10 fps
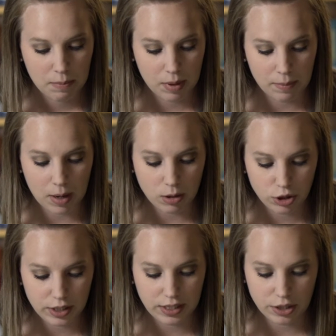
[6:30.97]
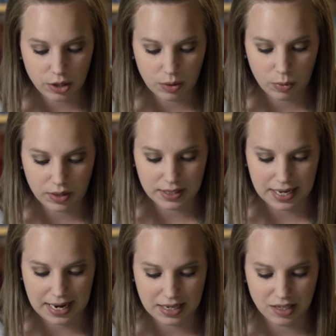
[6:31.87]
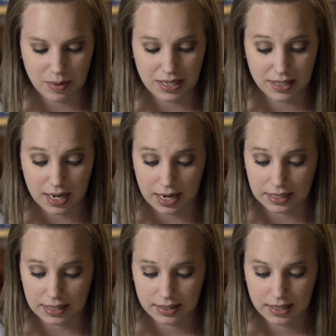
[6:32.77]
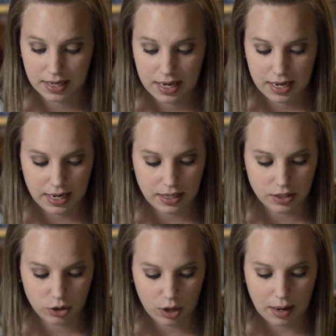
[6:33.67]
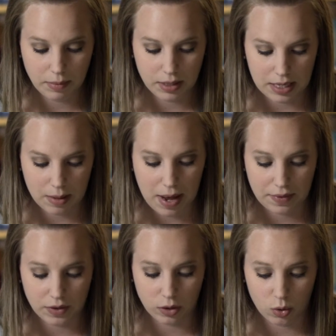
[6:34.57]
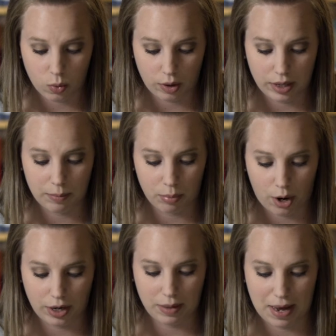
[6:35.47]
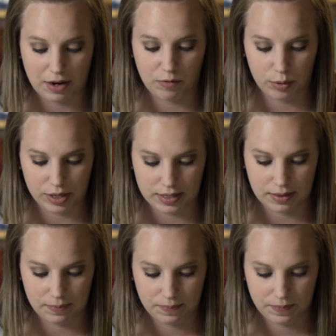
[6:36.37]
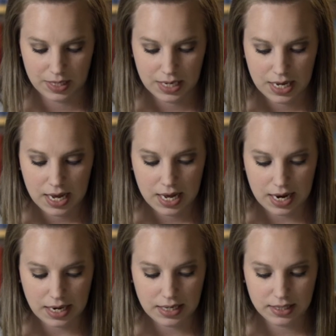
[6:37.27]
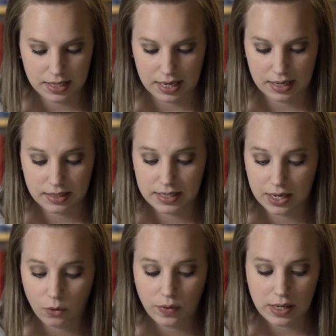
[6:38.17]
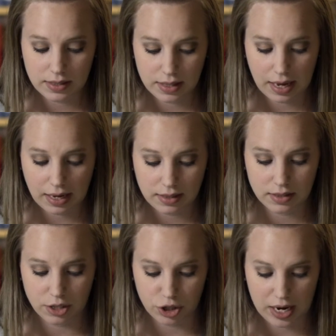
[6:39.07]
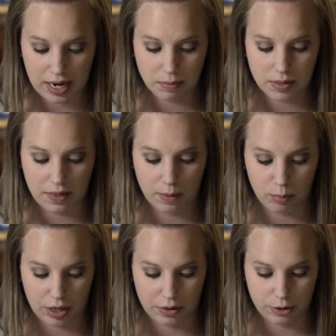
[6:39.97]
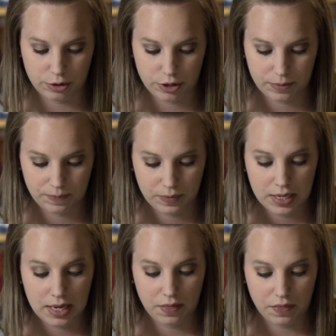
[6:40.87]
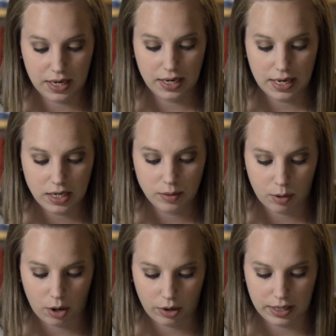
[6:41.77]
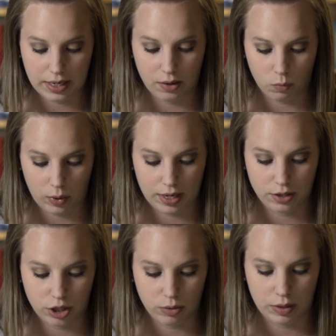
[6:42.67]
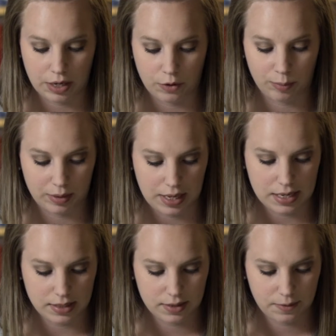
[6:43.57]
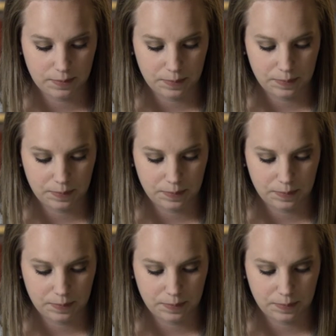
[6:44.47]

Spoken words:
But motioning to them with his hand to be silent, he described to them how the Lord had brought him out of prison. And he said, 'Tell these things to James and the brothers.' Then he departed and went to another place.